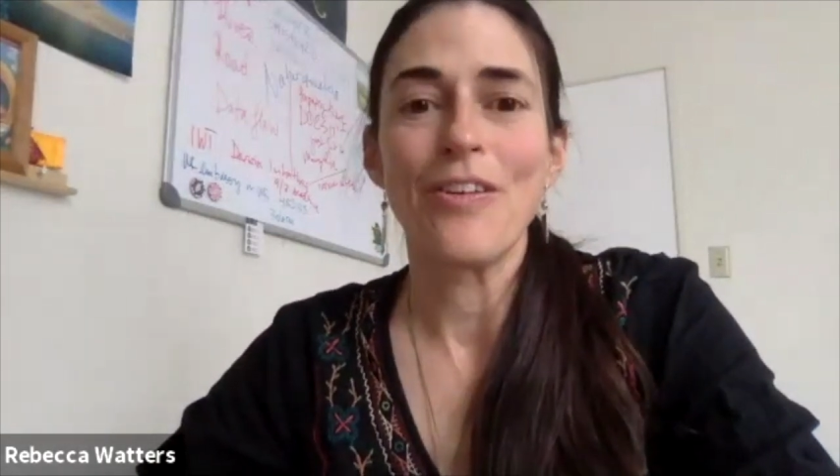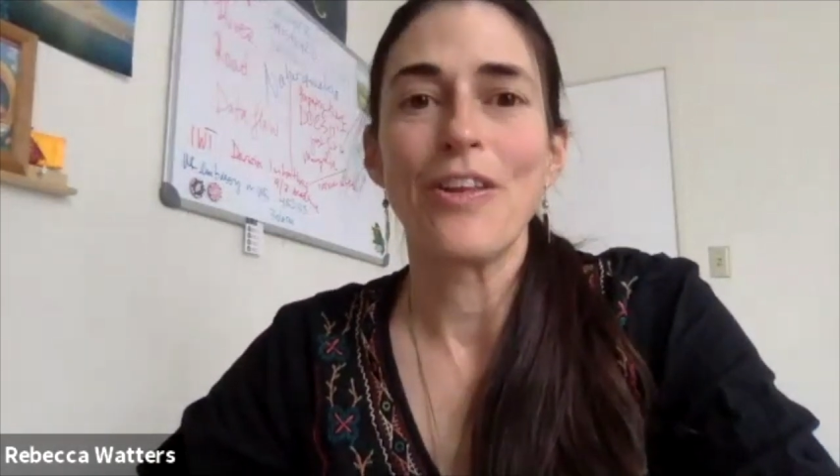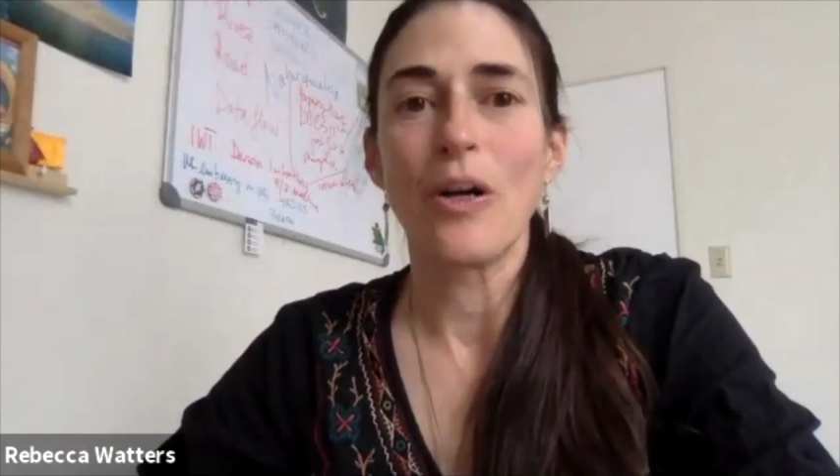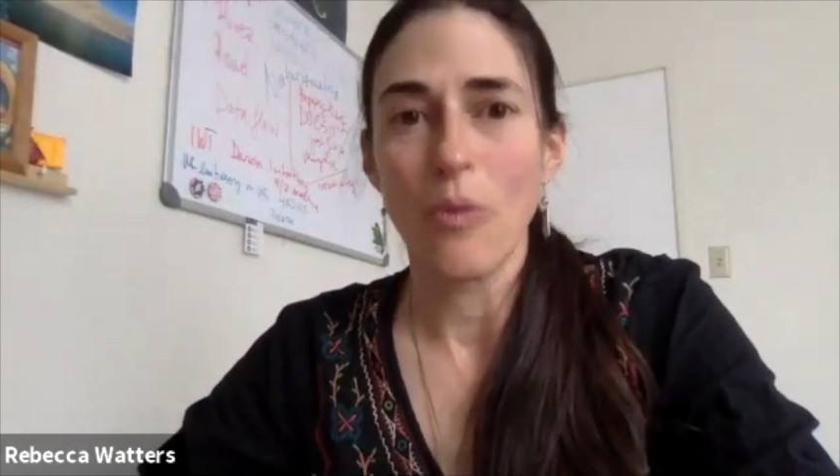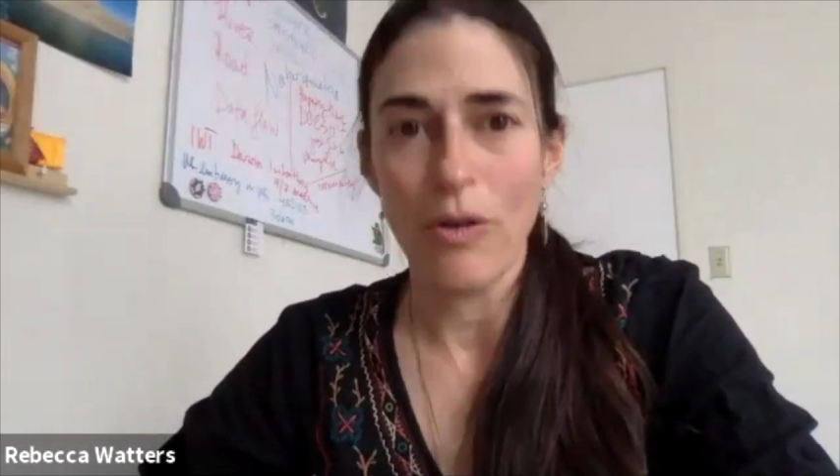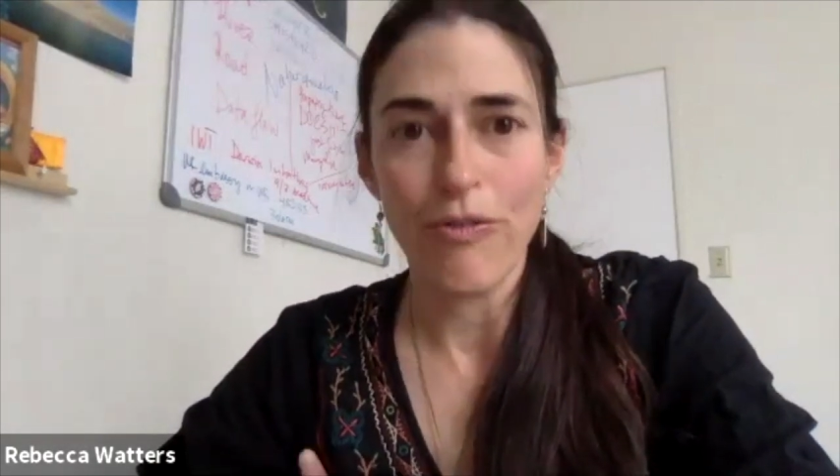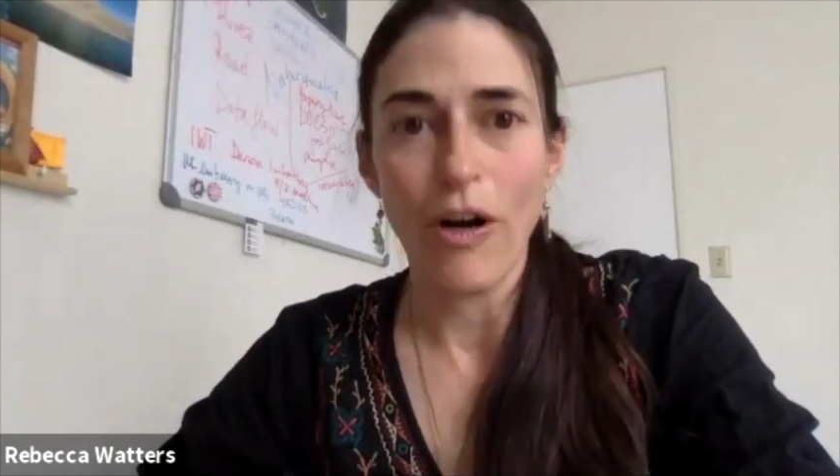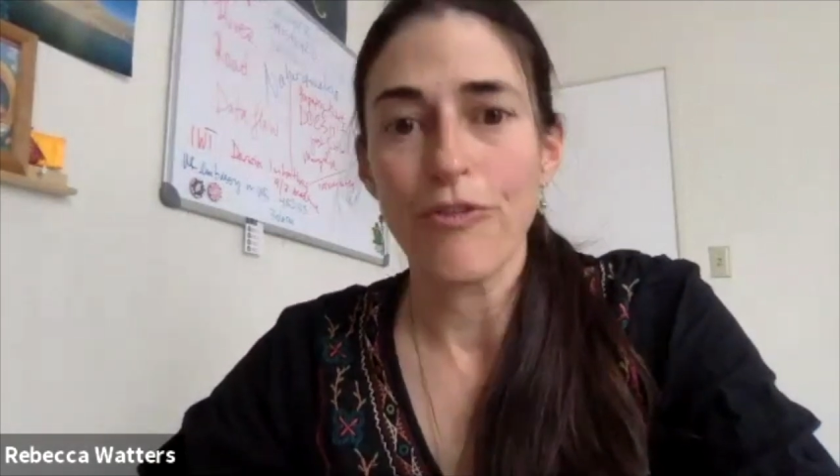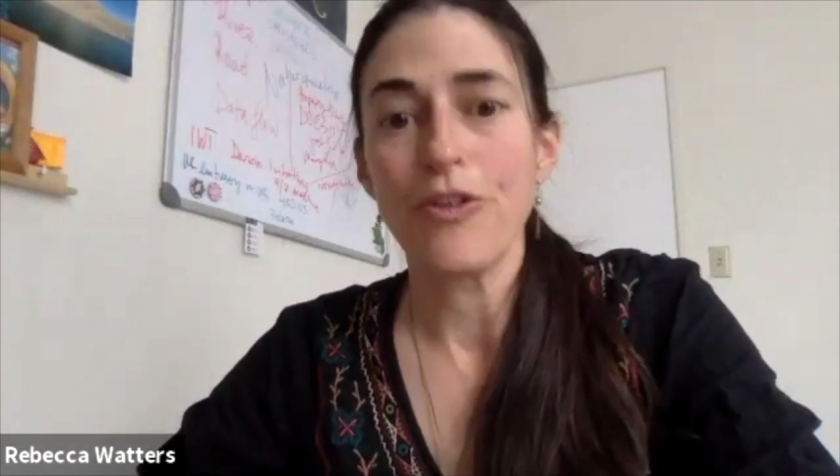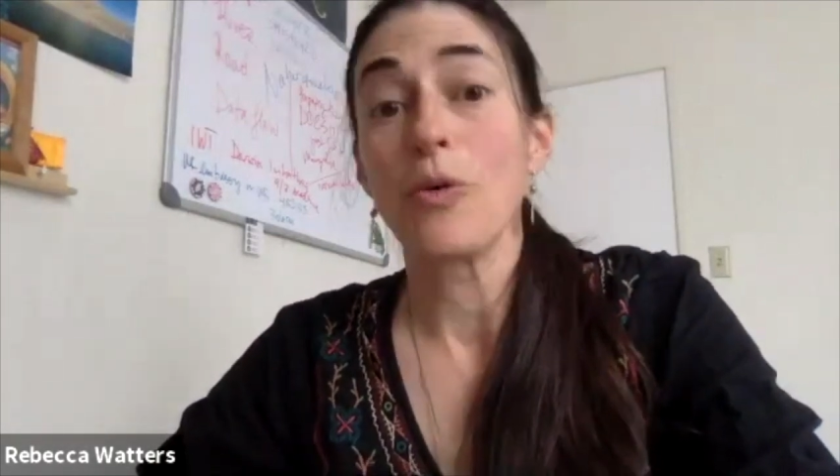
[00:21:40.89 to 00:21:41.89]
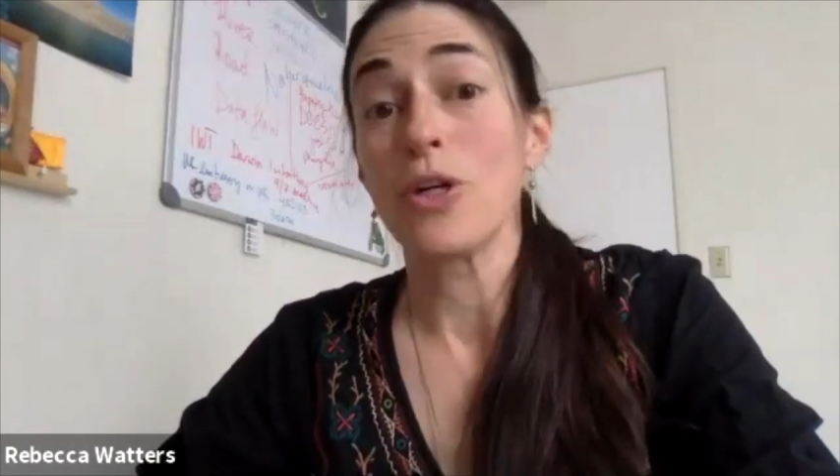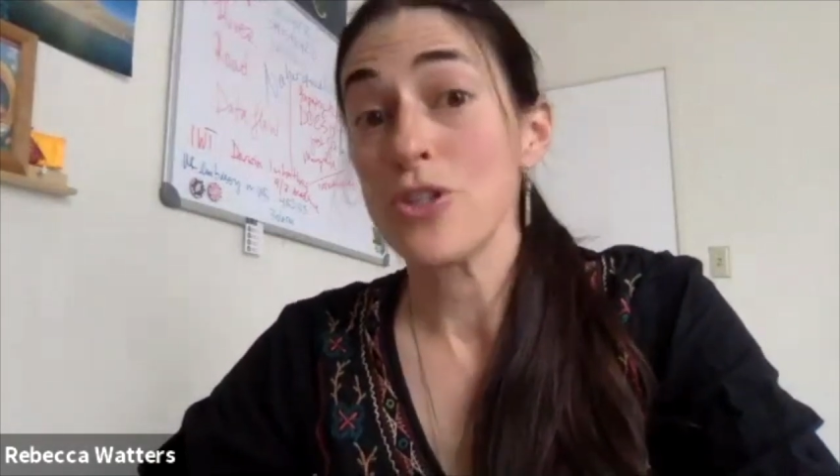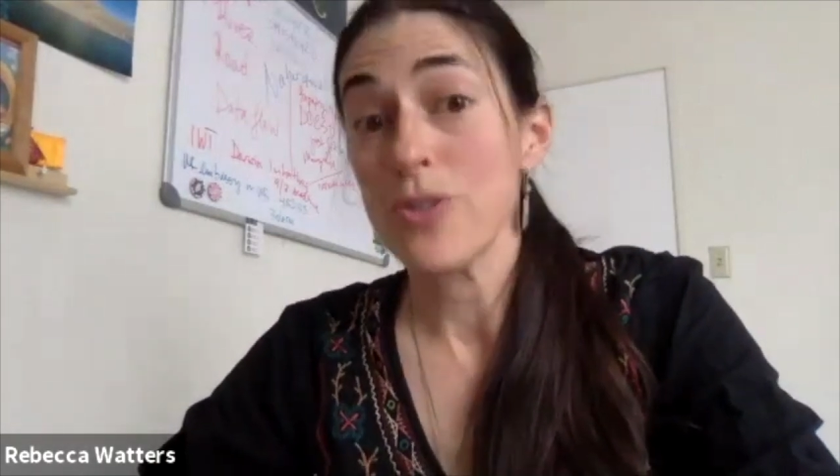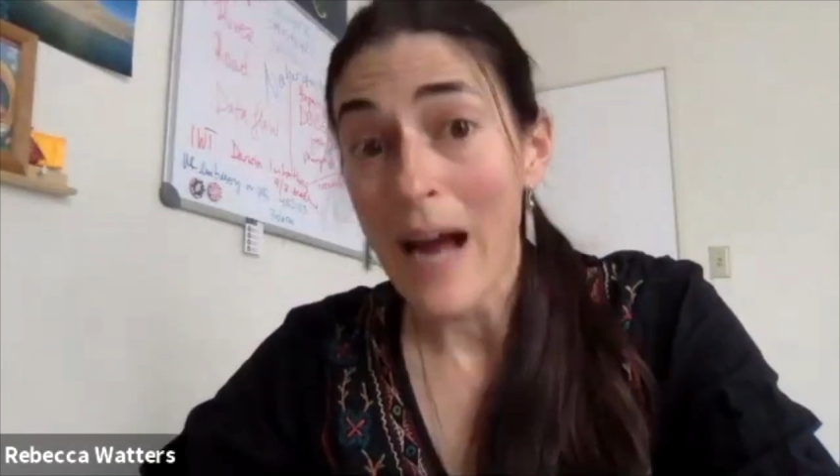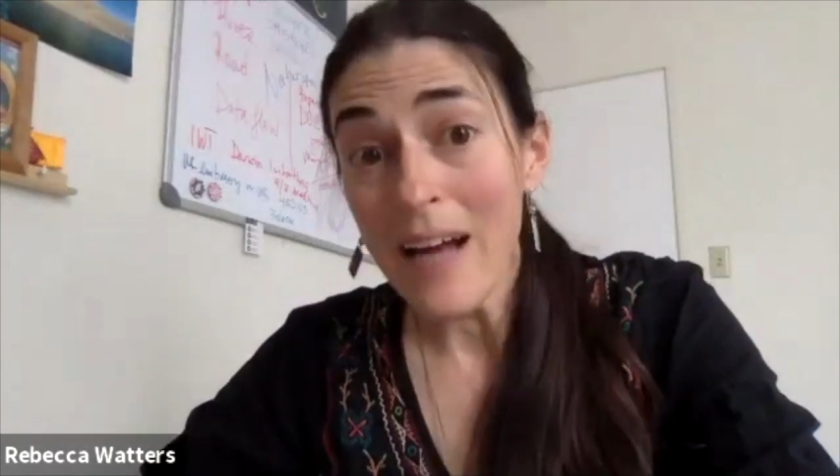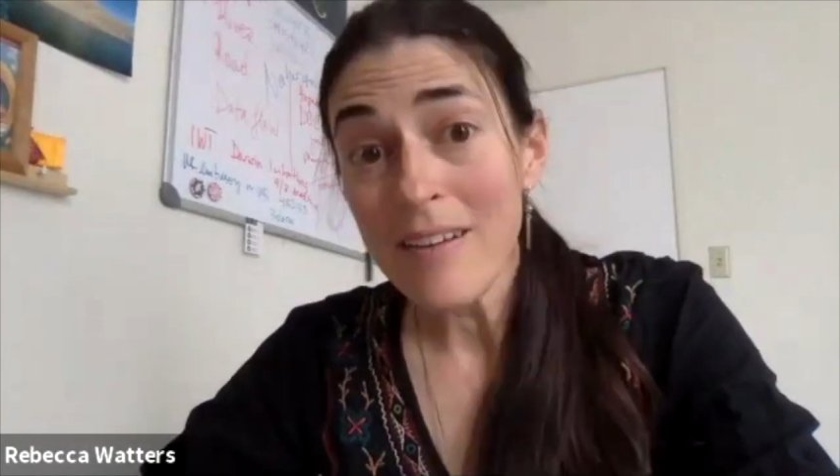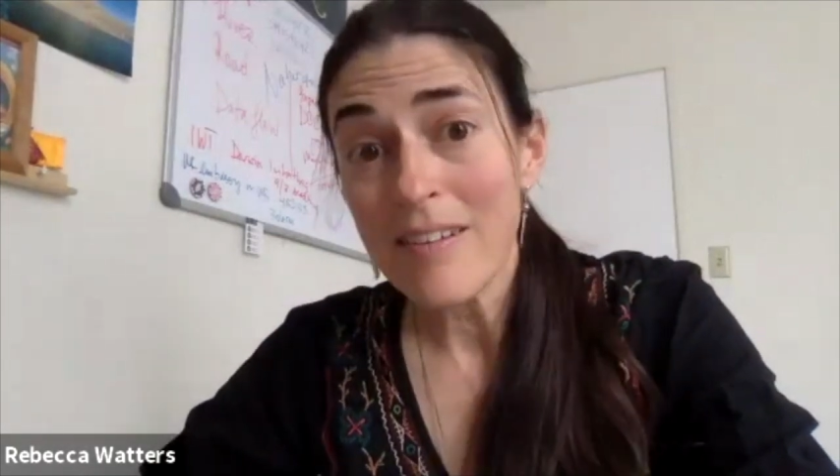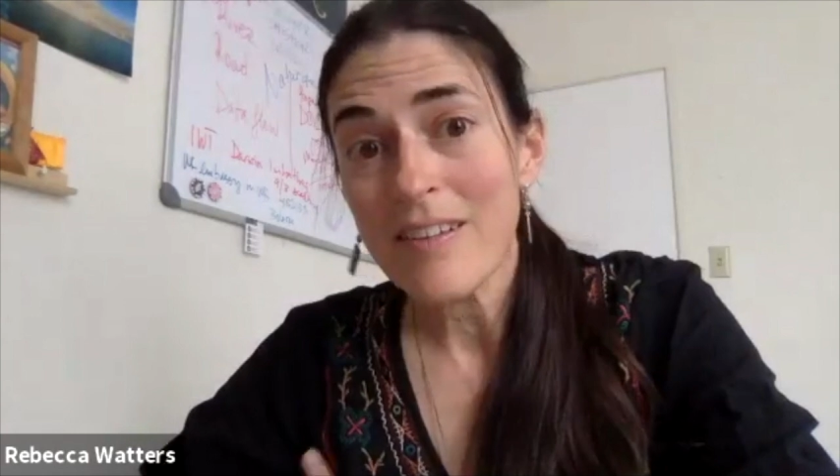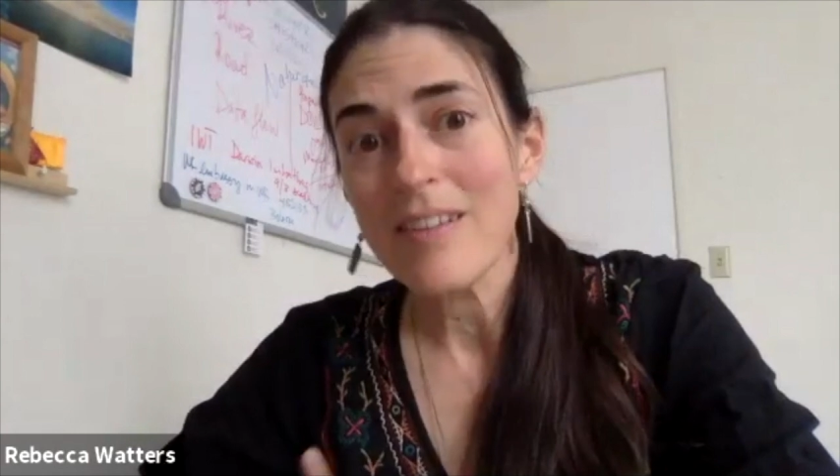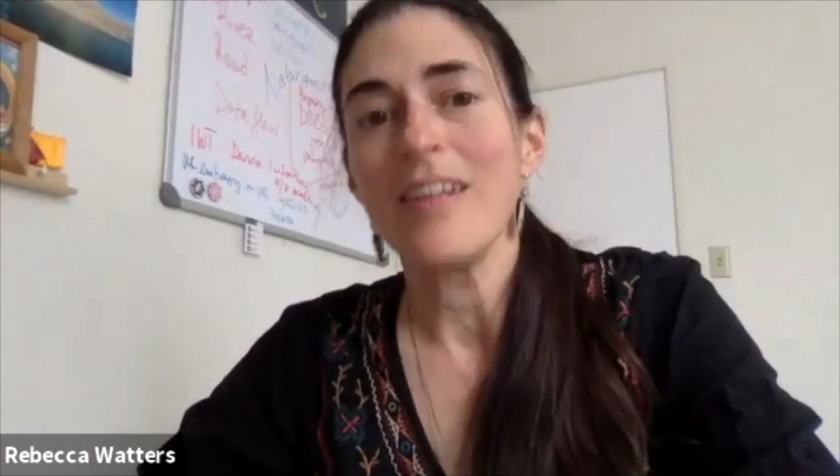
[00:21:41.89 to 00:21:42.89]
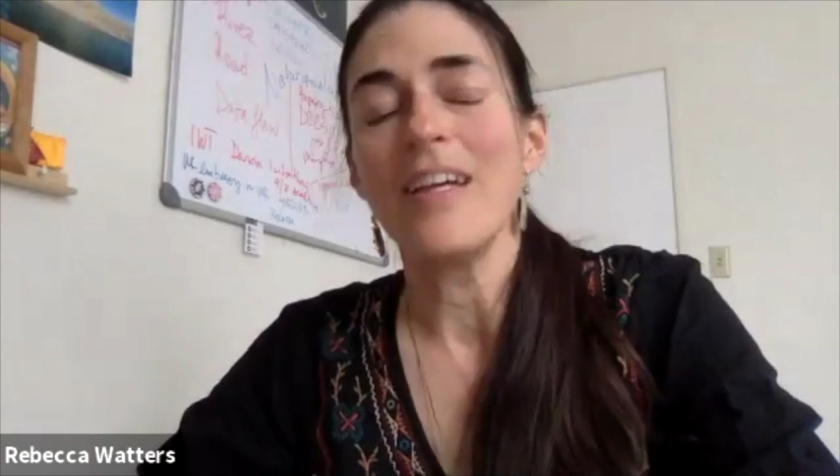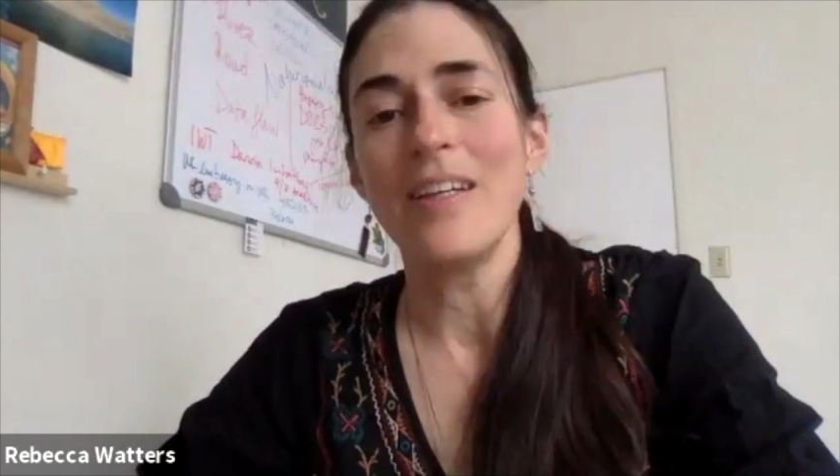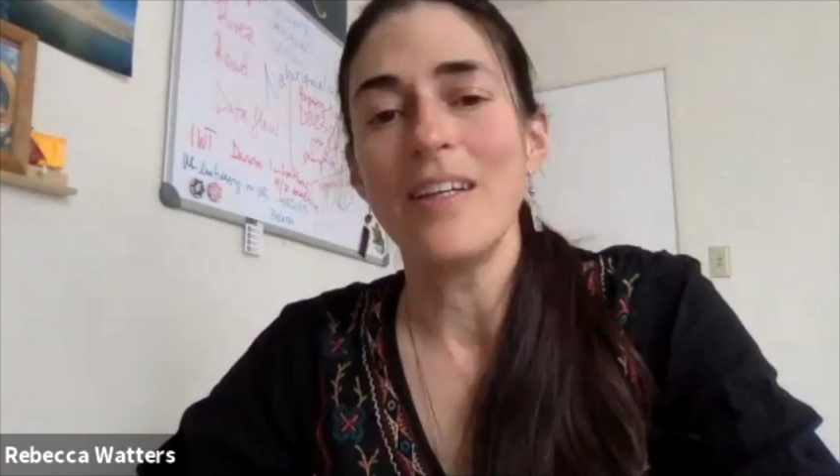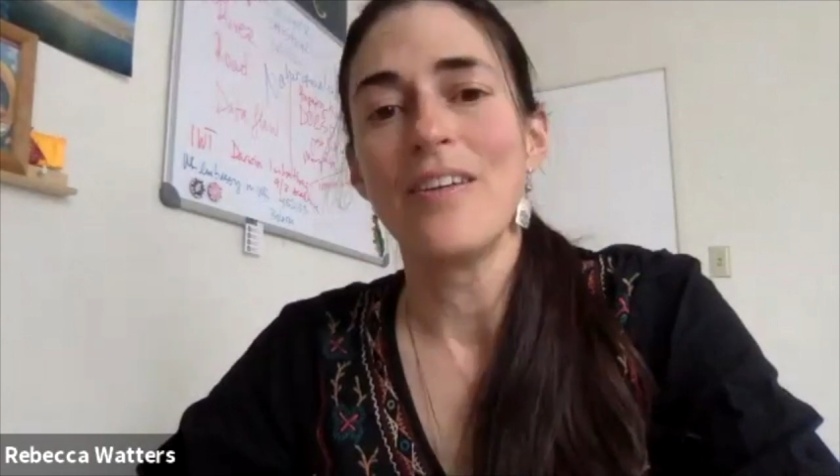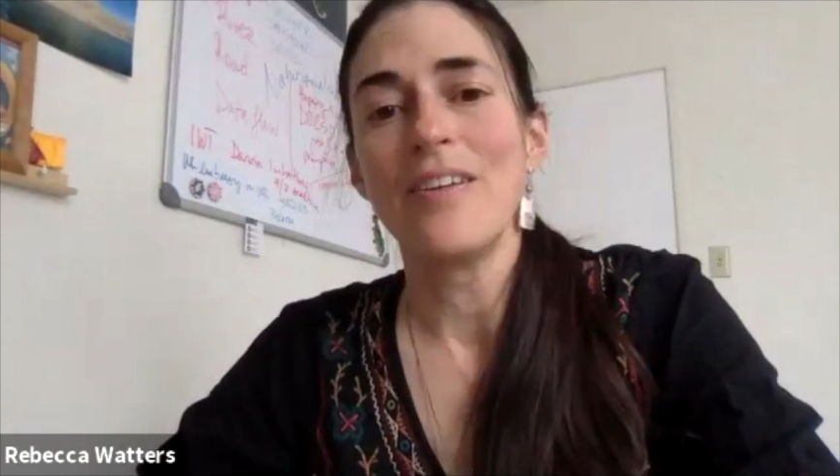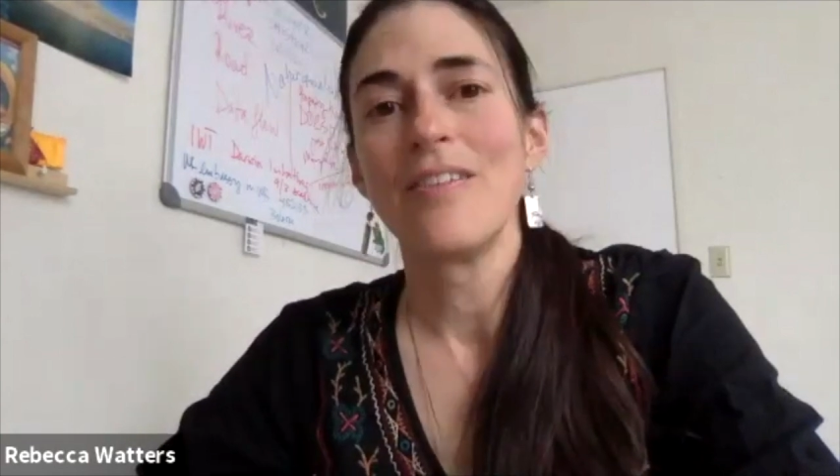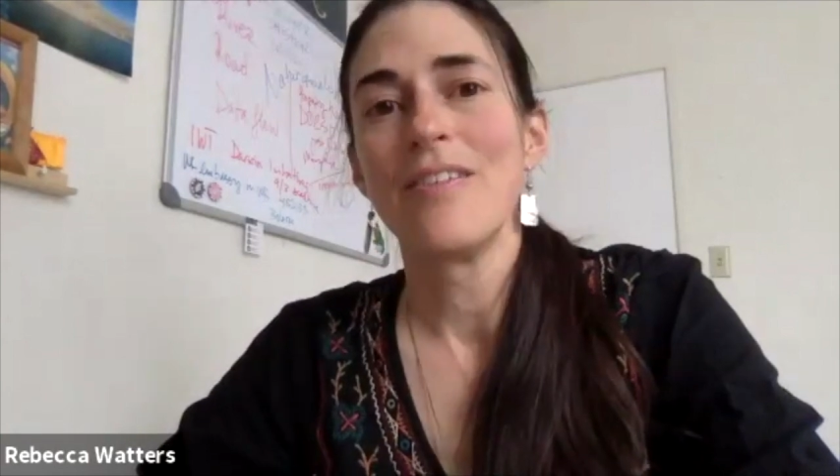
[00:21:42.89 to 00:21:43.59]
there were far fewer tracks in